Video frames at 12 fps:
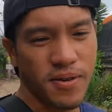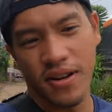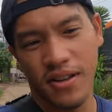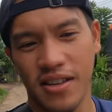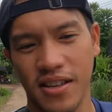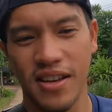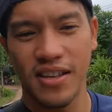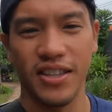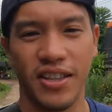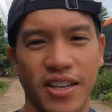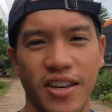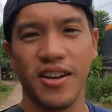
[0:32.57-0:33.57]
but I
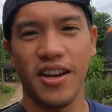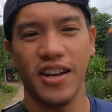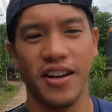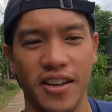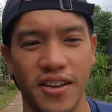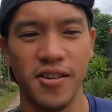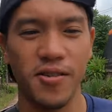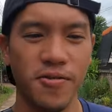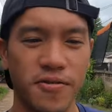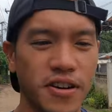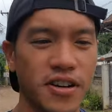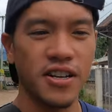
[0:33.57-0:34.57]
think the other eight are like
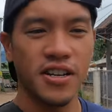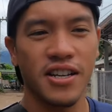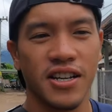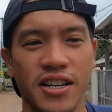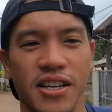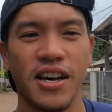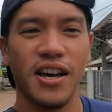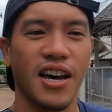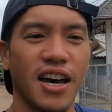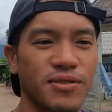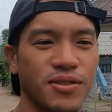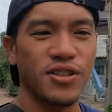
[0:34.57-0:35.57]
hungover.
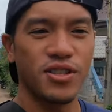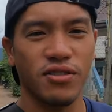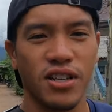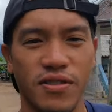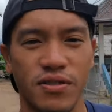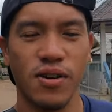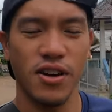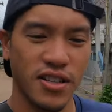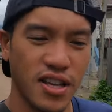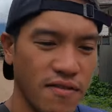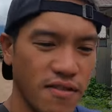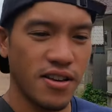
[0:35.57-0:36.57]
Um, so there's three of us walking
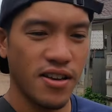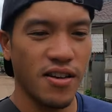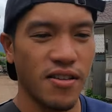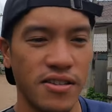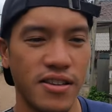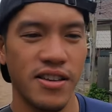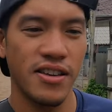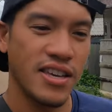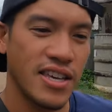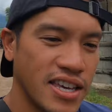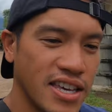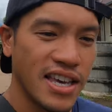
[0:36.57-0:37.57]
down right now,
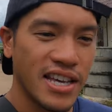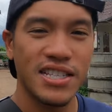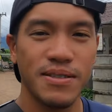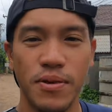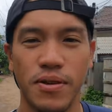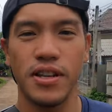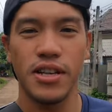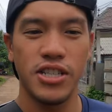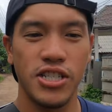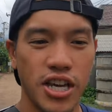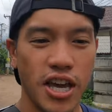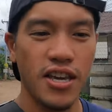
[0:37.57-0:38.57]
smoking a
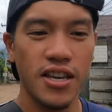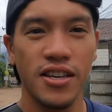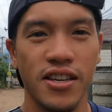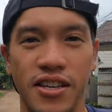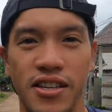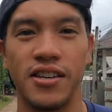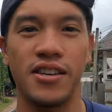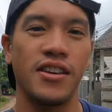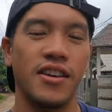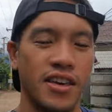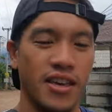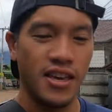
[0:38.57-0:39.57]
J.
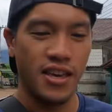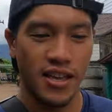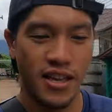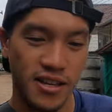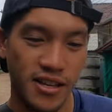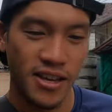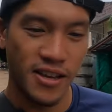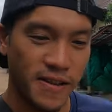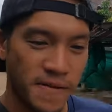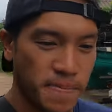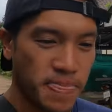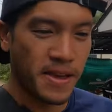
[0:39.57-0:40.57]
And
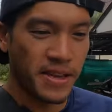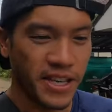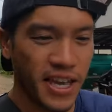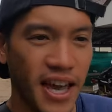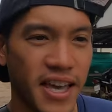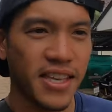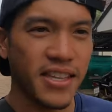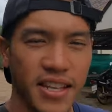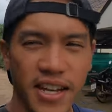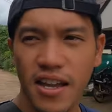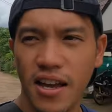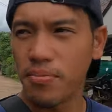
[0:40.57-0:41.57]
yeah, I think
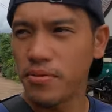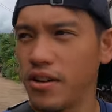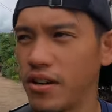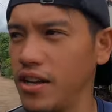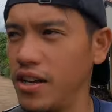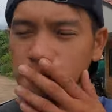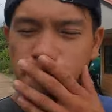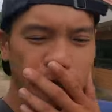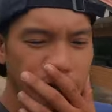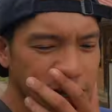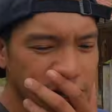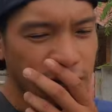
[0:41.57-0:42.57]
today I'm cooking.
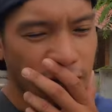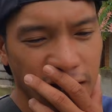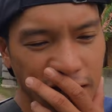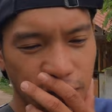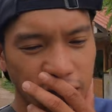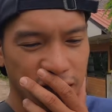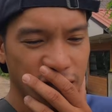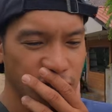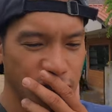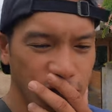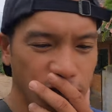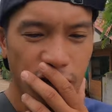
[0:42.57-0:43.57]
So I think we get to
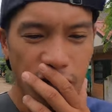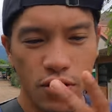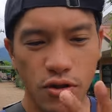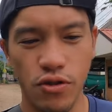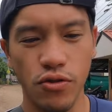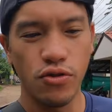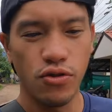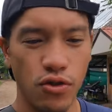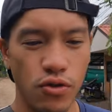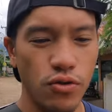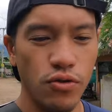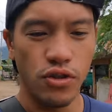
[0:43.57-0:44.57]
do you choose
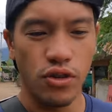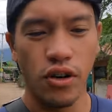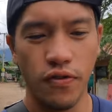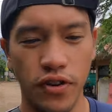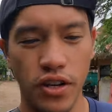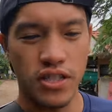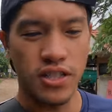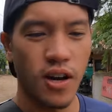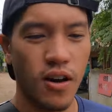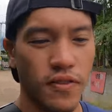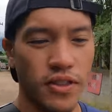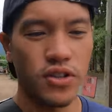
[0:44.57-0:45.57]
two to cook for
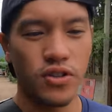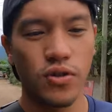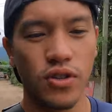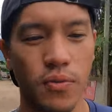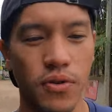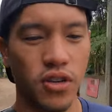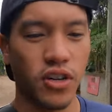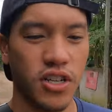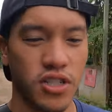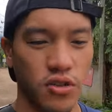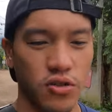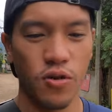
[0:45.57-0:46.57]
yourself and then two that we cook
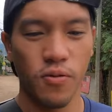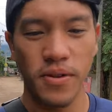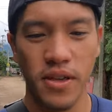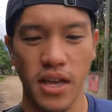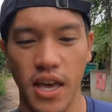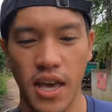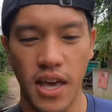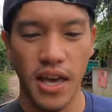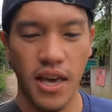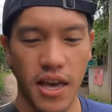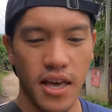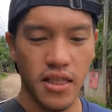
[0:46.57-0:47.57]
as a group.
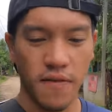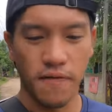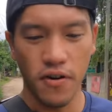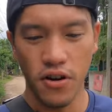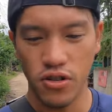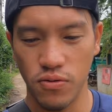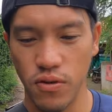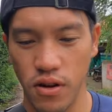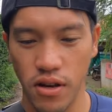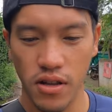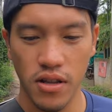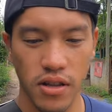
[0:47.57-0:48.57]
And the first
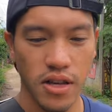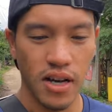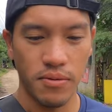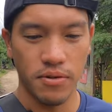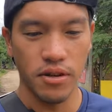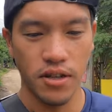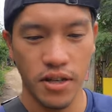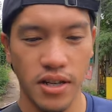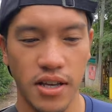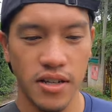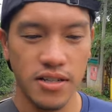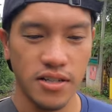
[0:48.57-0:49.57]
one that I'm cooking
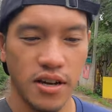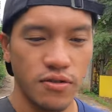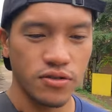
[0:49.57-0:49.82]
is khao